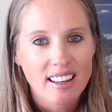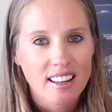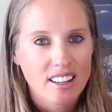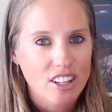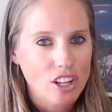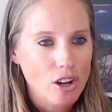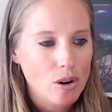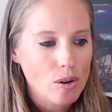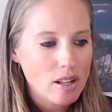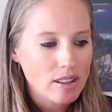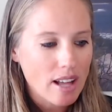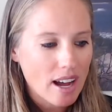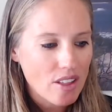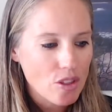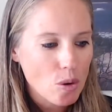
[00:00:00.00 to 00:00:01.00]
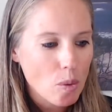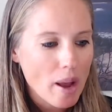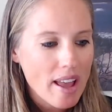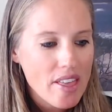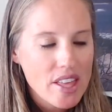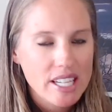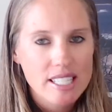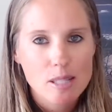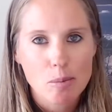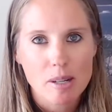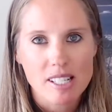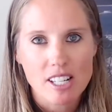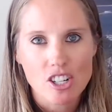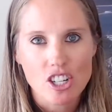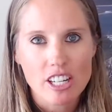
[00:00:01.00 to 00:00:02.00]
The way that it's
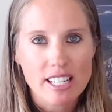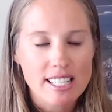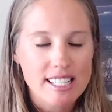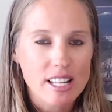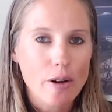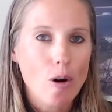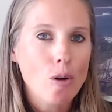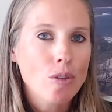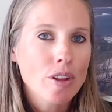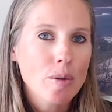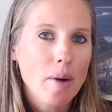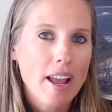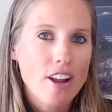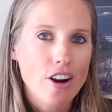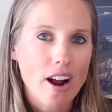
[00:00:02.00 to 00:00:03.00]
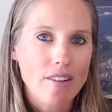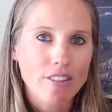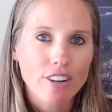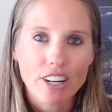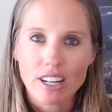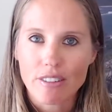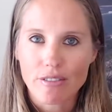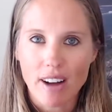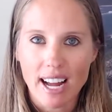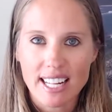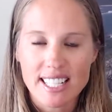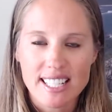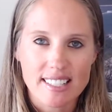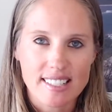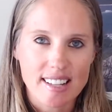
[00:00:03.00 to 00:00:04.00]
positioned is the only way you're ever going to find
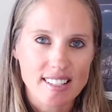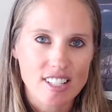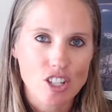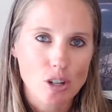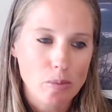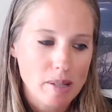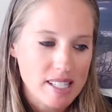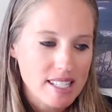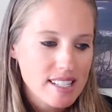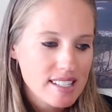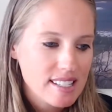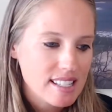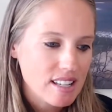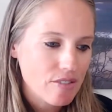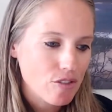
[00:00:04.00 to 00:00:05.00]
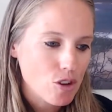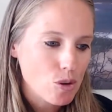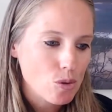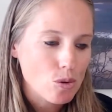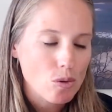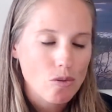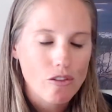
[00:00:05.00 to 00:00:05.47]
success in your business is if you